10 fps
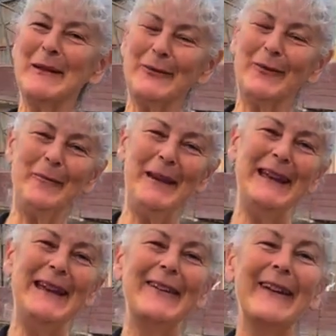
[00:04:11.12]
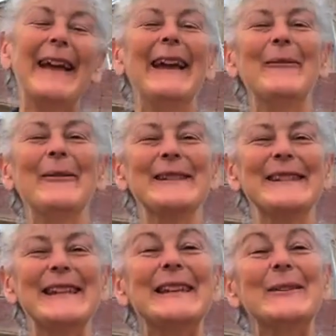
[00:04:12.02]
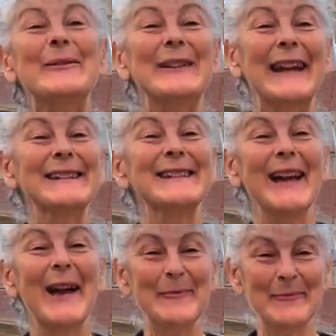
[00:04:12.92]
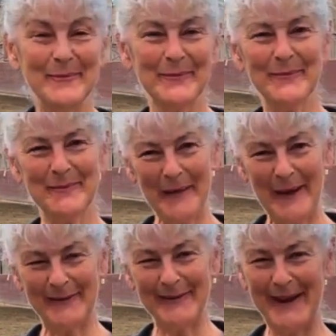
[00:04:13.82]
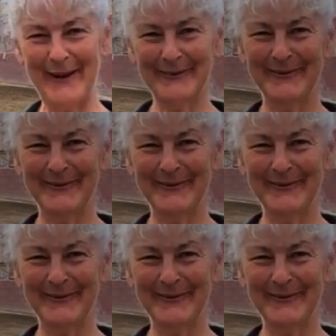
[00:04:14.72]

for being here, and we'll see you next time. Bye for now.